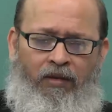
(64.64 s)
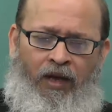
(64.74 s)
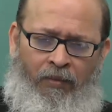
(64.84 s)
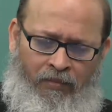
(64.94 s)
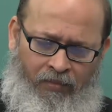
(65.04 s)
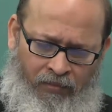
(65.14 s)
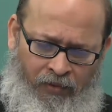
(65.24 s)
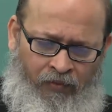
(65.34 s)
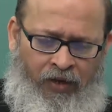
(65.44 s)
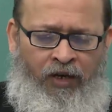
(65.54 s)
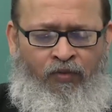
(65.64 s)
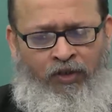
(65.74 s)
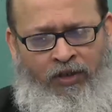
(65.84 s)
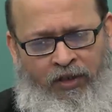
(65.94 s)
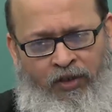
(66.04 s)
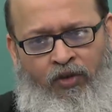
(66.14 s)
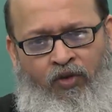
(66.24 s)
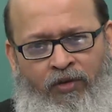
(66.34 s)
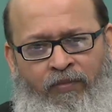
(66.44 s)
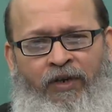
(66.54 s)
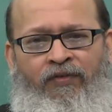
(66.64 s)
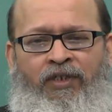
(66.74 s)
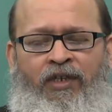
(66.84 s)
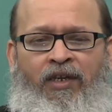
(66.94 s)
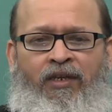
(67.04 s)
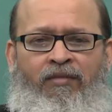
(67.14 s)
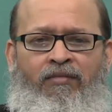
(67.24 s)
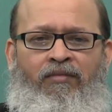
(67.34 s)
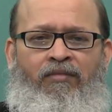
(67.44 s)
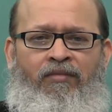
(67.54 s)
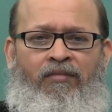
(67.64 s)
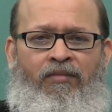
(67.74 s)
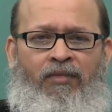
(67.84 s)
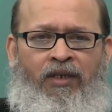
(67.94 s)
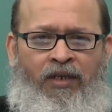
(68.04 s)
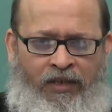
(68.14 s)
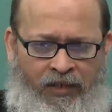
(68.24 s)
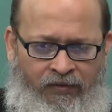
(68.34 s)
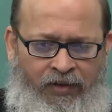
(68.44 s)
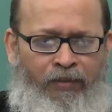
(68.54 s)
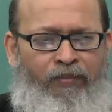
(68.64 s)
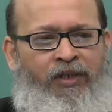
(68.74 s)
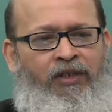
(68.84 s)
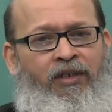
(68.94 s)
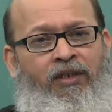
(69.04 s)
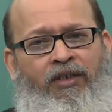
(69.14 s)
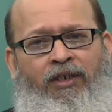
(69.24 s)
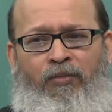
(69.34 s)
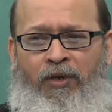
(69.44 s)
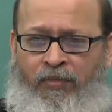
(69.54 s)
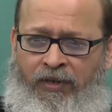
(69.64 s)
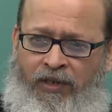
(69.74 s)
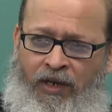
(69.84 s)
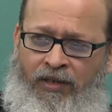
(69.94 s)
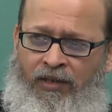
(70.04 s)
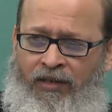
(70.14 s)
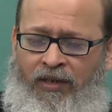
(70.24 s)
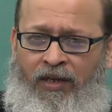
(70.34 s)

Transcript: yeah, the way it was understood previously, it has given an impression that it is a split personality,